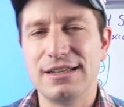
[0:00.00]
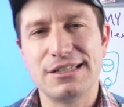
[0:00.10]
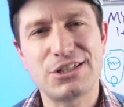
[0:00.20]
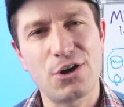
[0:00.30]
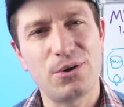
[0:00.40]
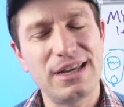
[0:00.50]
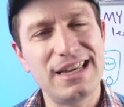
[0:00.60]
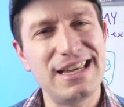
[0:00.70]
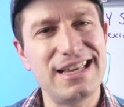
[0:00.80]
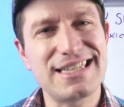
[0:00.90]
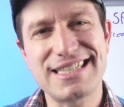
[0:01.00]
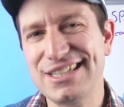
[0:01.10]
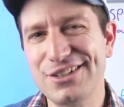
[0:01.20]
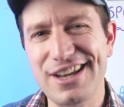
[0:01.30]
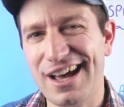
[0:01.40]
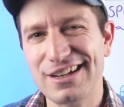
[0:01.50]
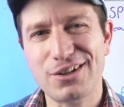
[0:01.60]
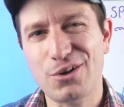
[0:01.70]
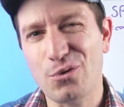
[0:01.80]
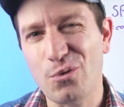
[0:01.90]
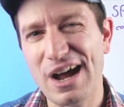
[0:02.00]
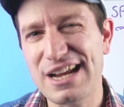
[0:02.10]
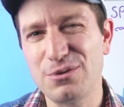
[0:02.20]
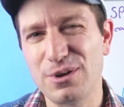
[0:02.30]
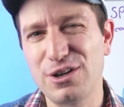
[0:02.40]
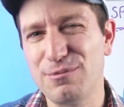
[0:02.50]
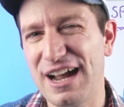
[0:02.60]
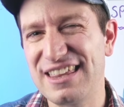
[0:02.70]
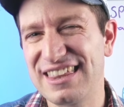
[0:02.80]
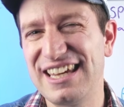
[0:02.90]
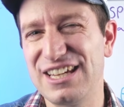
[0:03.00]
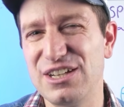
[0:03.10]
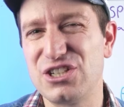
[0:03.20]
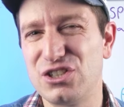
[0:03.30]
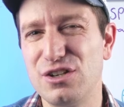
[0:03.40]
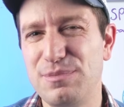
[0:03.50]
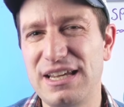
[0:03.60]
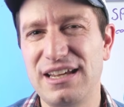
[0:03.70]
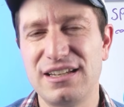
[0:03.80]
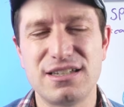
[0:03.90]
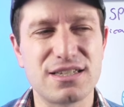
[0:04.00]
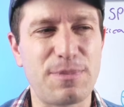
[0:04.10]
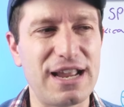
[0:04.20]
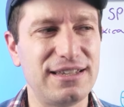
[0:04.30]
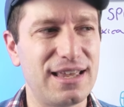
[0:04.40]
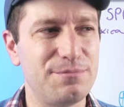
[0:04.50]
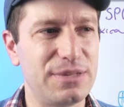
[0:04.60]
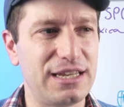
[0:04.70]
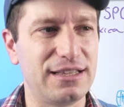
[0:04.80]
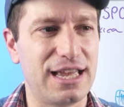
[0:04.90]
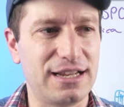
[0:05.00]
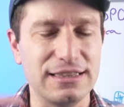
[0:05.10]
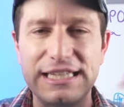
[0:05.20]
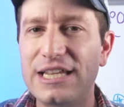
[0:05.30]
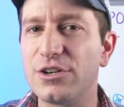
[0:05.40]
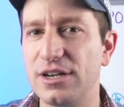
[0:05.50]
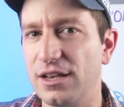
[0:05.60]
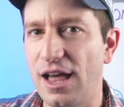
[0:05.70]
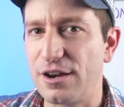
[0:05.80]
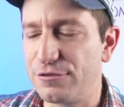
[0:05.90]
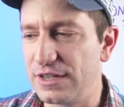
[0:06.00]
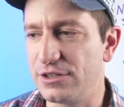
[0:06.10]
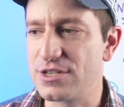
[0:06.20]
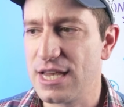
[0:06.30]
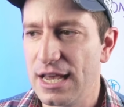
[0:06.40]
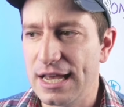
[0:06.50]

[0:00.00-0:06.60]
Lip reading: So it's still not quite where you might think it should be, despite them being like a leader in a lot of fields.